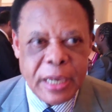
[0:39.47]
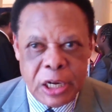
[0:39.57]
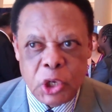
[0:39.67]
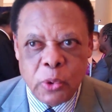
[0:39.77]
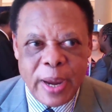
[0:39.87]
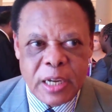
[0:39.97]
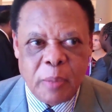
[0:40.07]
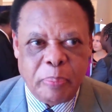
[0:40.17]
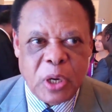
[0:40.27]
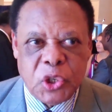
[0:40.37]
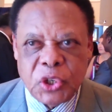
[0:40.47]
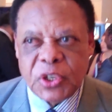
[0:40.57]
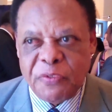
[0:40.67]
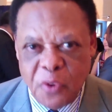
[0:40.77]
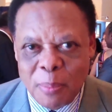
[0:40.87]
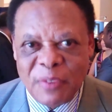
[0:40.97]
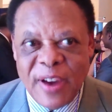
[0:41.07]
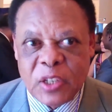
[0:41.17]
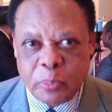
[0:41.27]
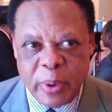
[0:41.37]
in UNDP. She's a
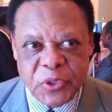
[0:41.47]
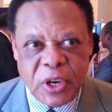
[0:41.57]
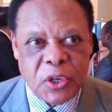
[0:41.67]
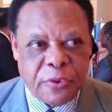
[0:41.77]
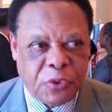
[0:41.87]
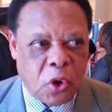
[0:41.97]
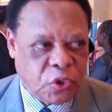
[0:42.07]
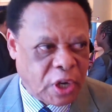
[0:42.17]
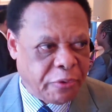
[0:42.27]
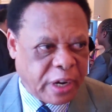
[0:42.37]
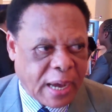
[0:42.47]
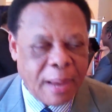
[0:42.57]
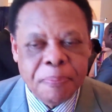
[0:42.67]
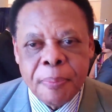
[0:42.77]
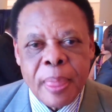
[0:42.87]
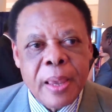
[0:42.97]
former Vice President of Costa Rica,